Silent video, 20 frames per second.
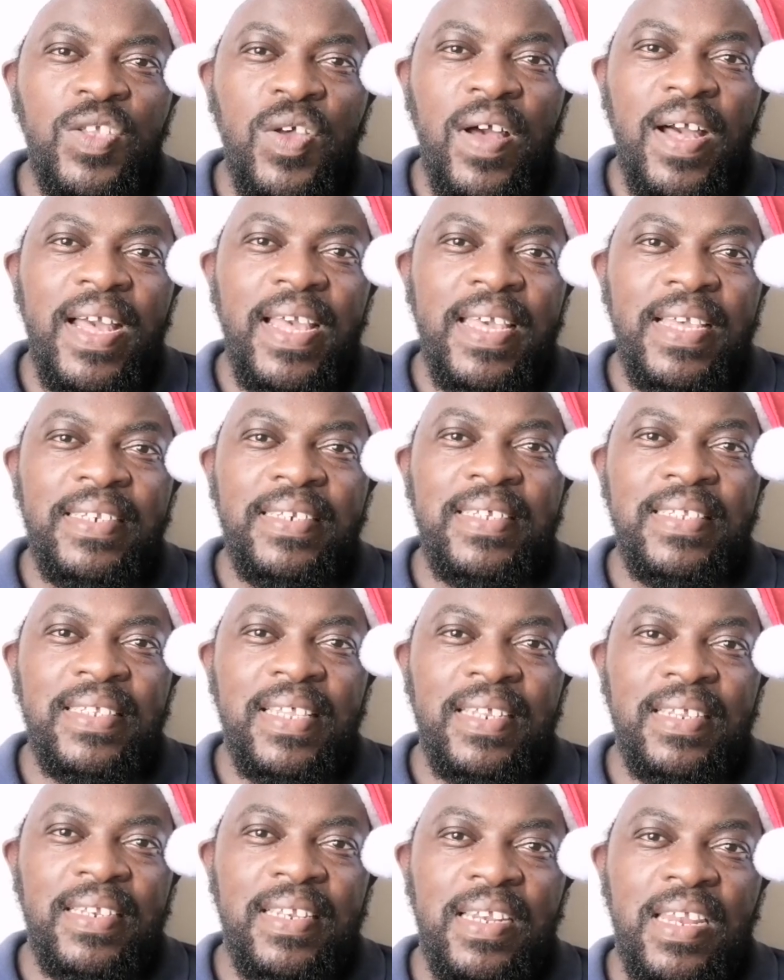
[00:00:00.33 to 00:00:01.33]
So I had
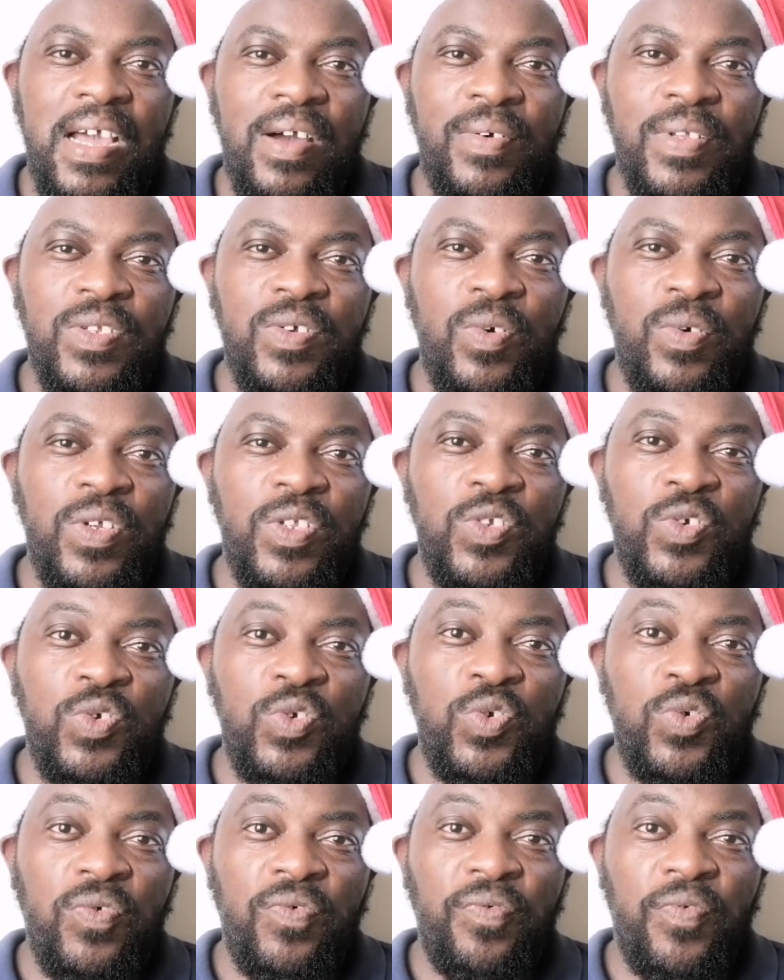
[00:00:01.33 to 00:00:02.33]
decided that I was going
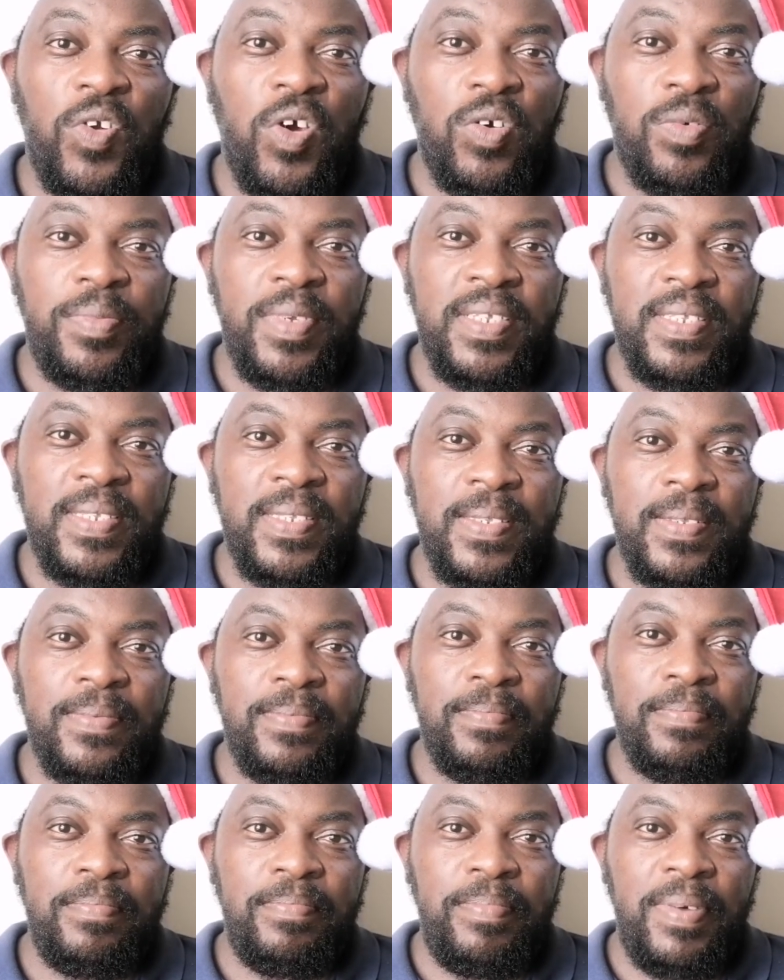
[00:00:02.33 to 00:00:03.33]
to do
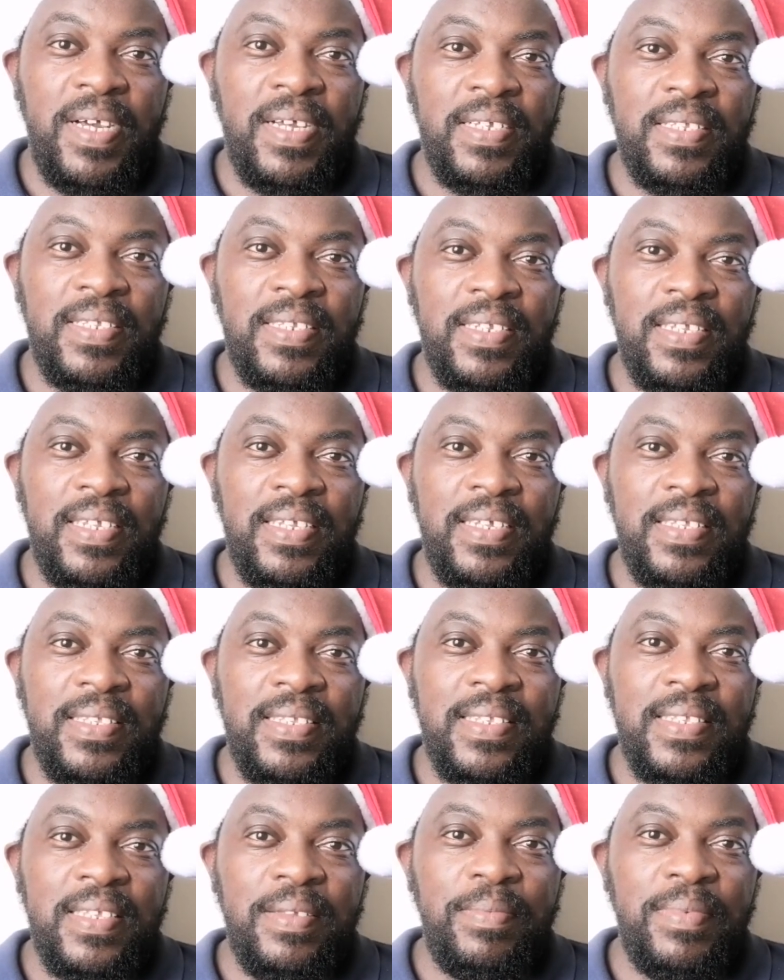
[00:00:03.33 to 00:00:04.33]
Vlogmas, but
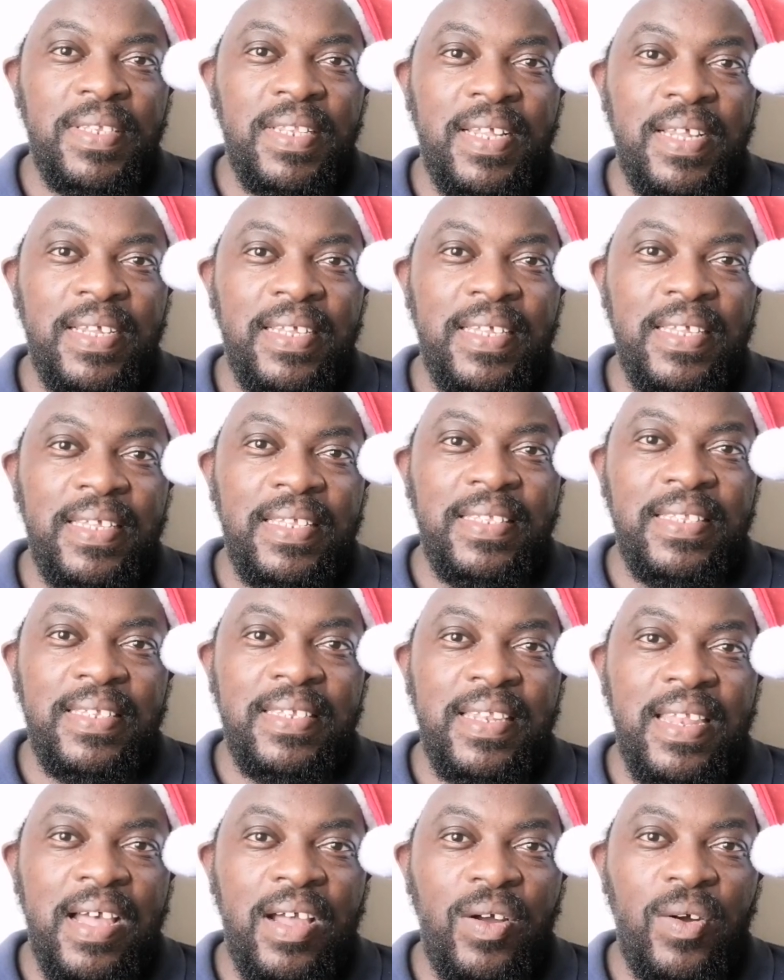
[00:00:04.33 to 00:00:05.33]
it seems like
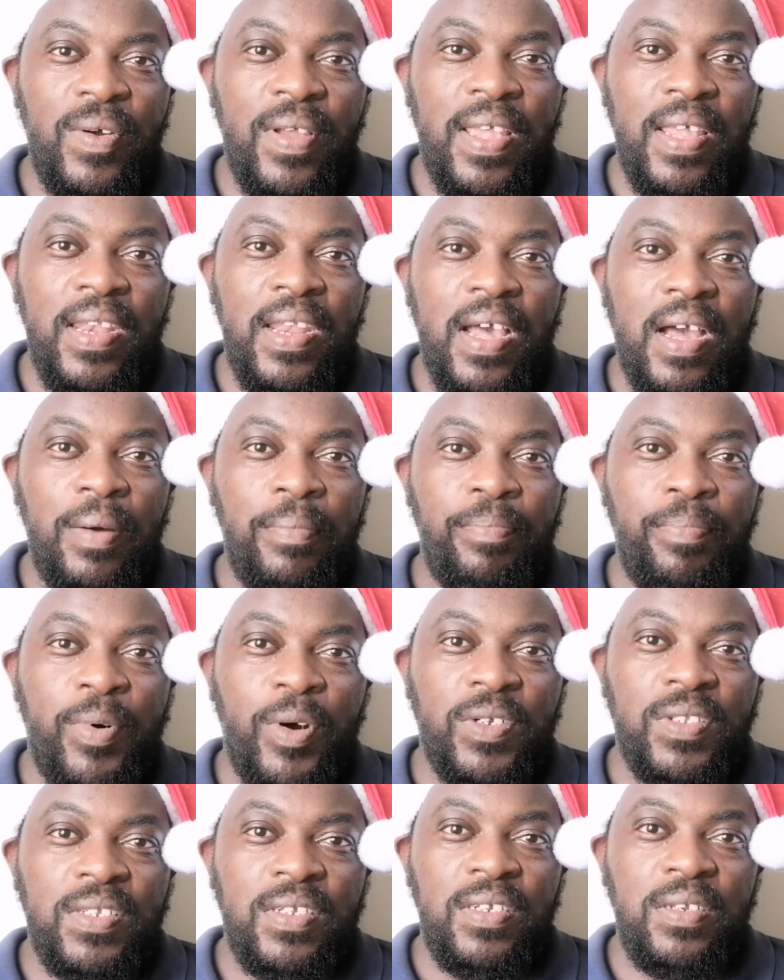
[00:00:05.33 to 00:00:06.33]
it's now an
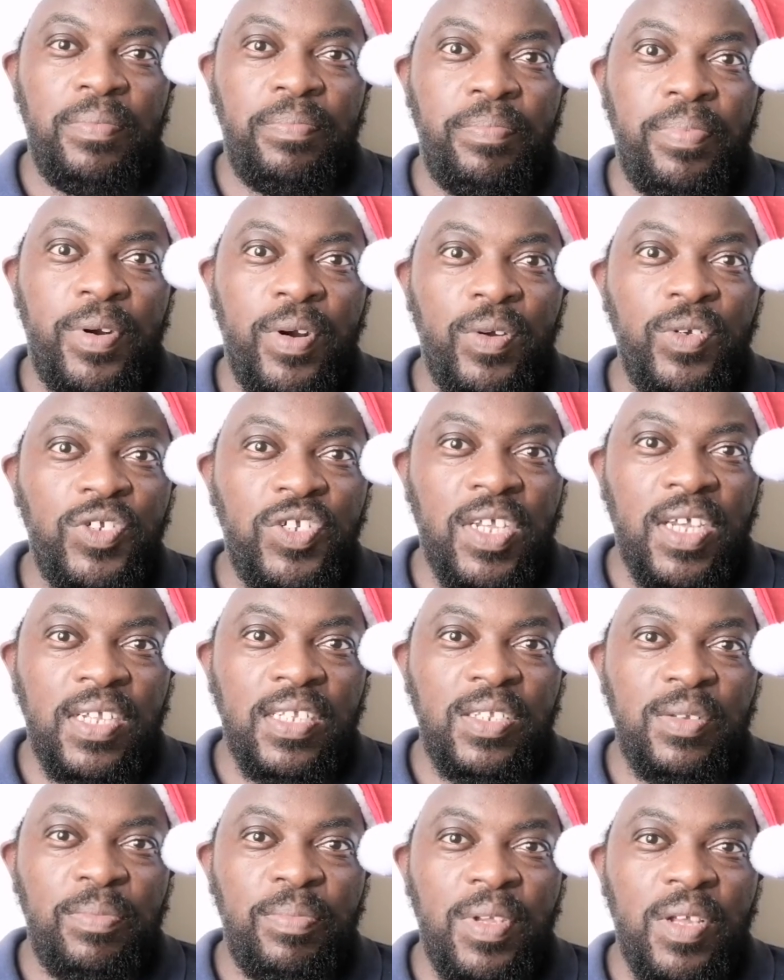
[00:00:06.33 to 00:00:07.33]
aborted
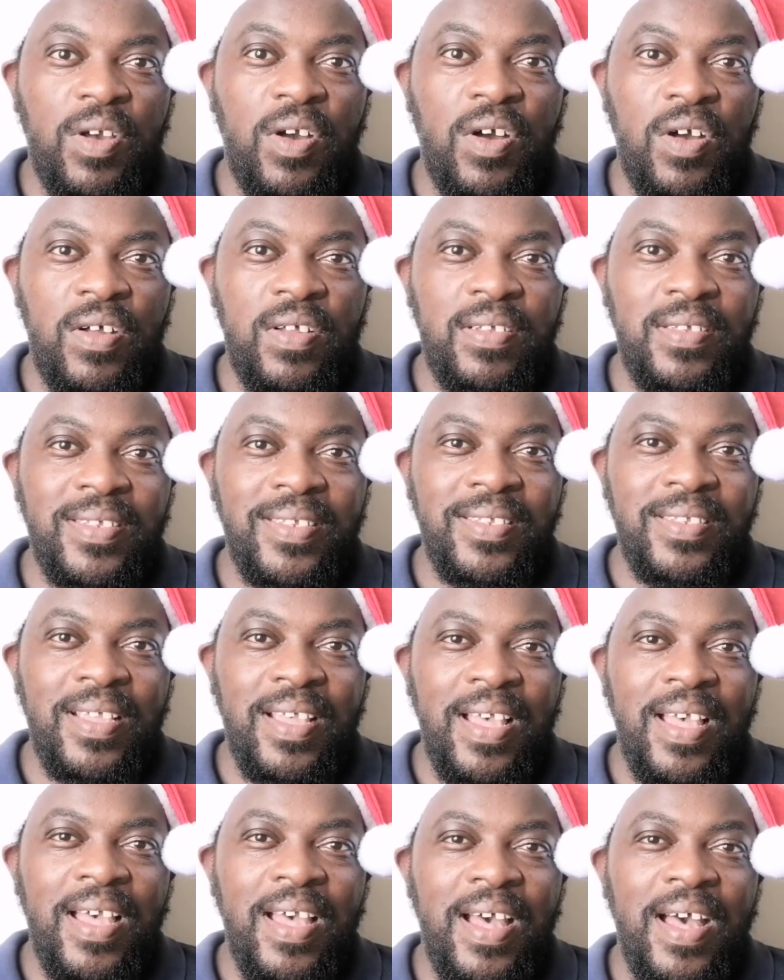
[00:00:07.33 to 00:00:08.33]
project
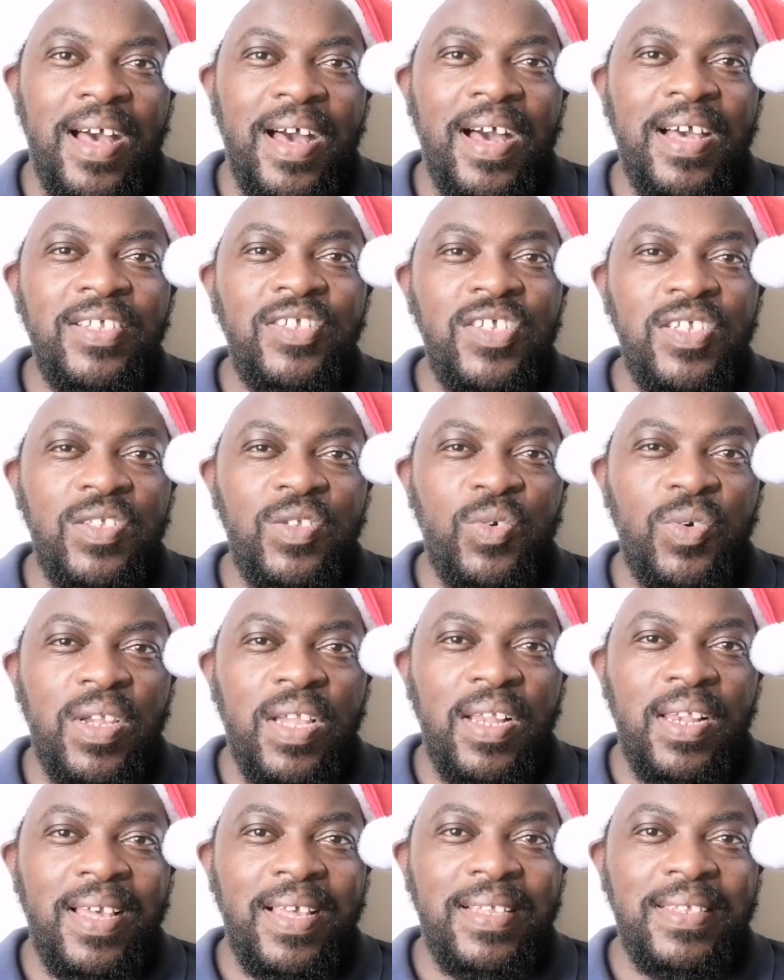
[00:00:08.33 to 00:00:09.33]
because I just
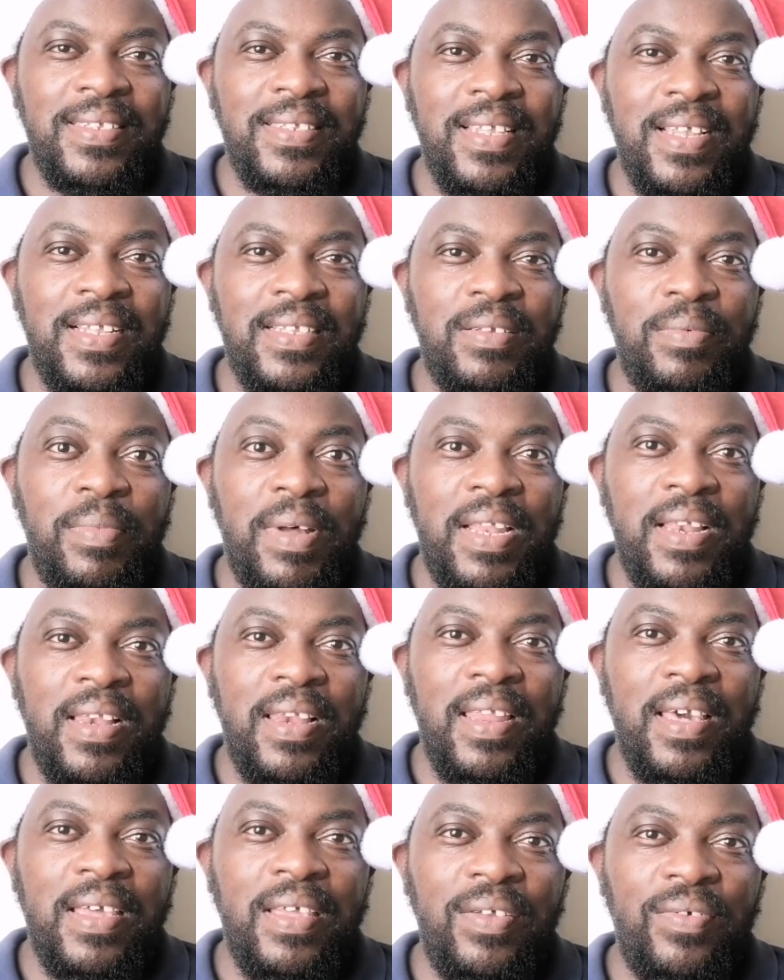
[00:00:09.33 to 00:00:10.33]
realized that my
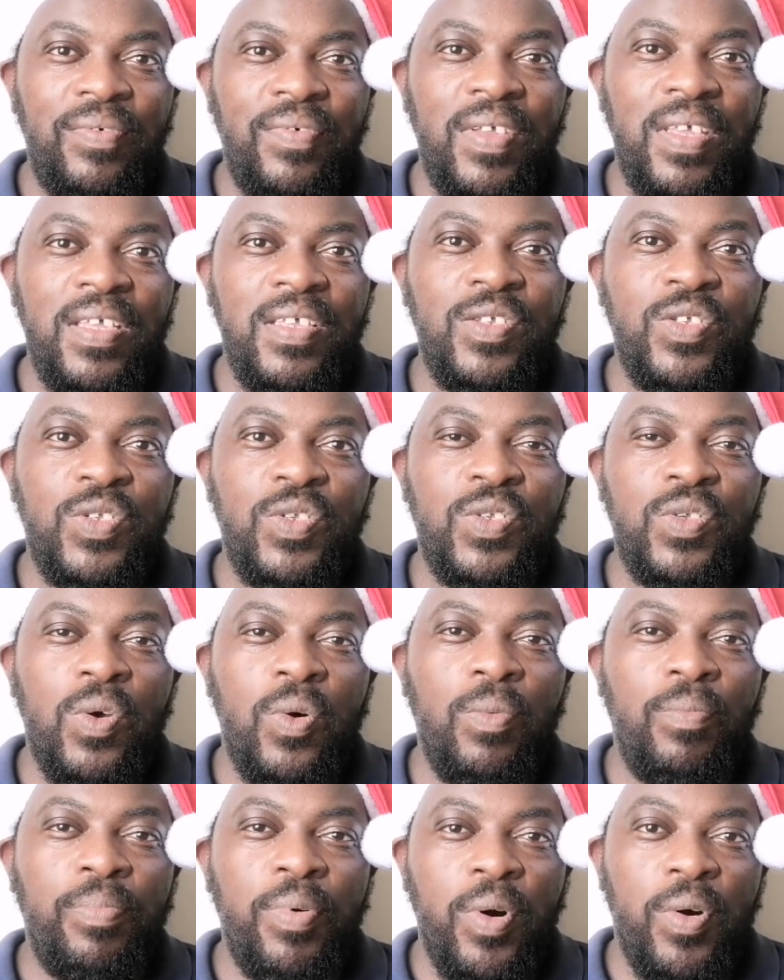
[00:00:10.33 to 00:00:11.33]
life is
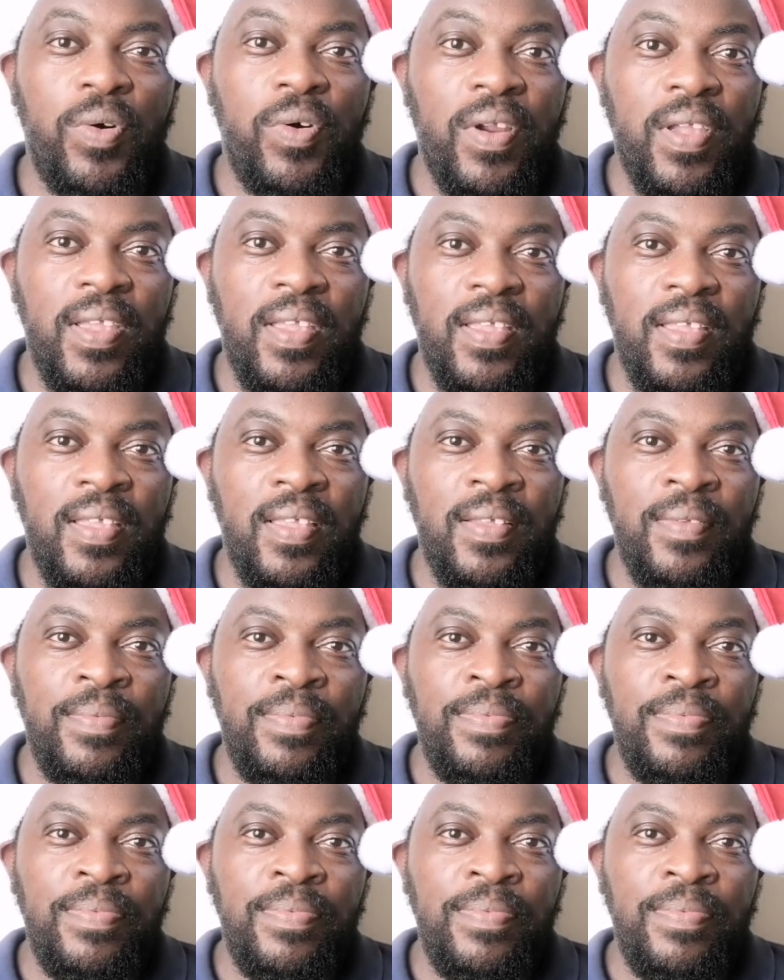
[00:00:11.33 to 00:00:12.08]
so boring.